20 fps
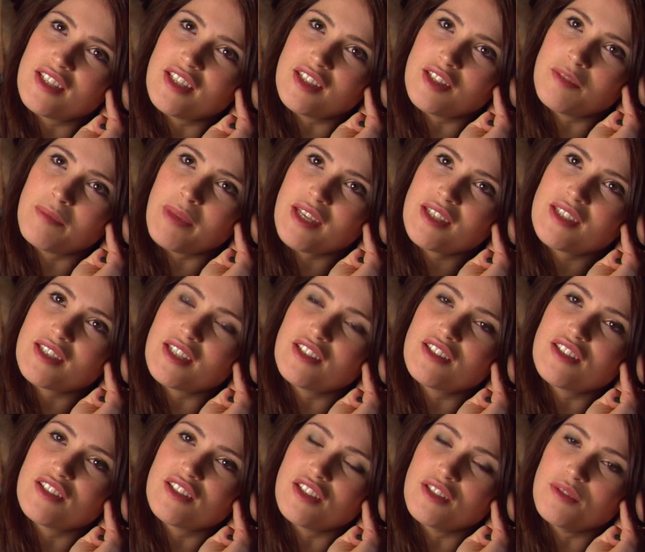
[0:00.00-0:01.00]
The best
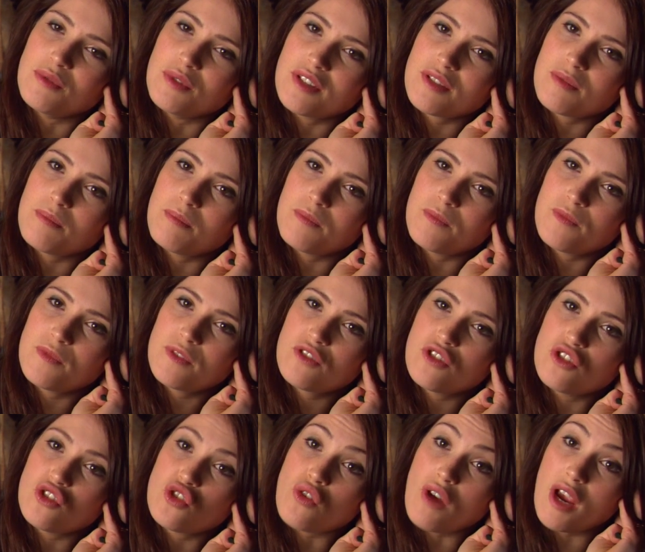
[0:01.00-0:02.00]
thing to do was
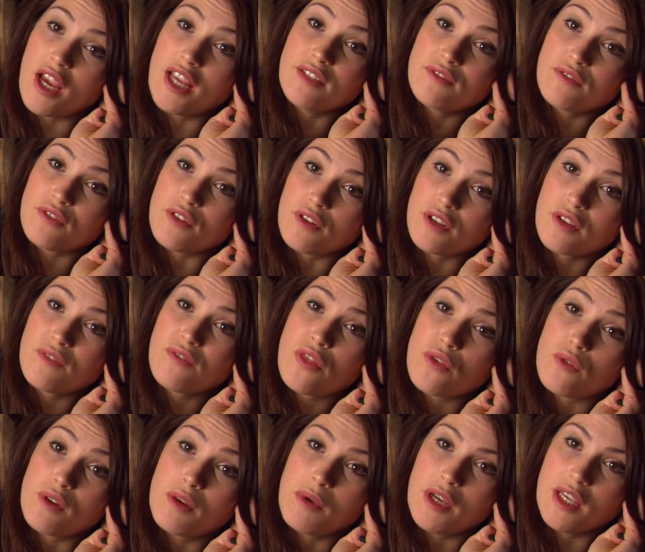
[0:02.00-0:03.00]
to train for
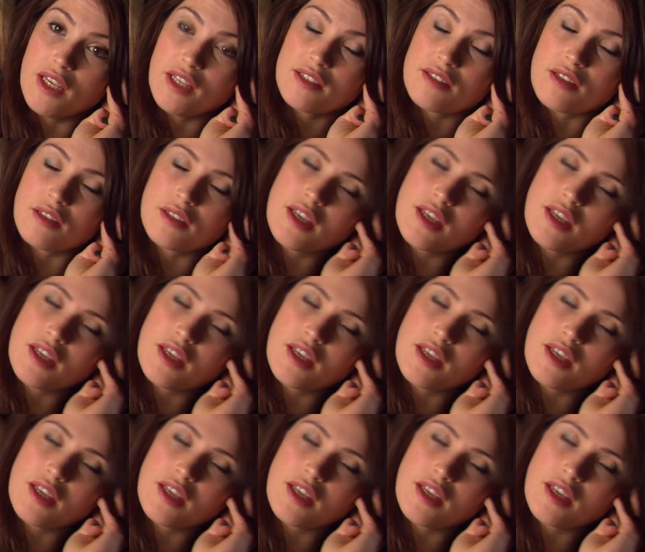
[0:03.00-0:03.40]
3 weeks.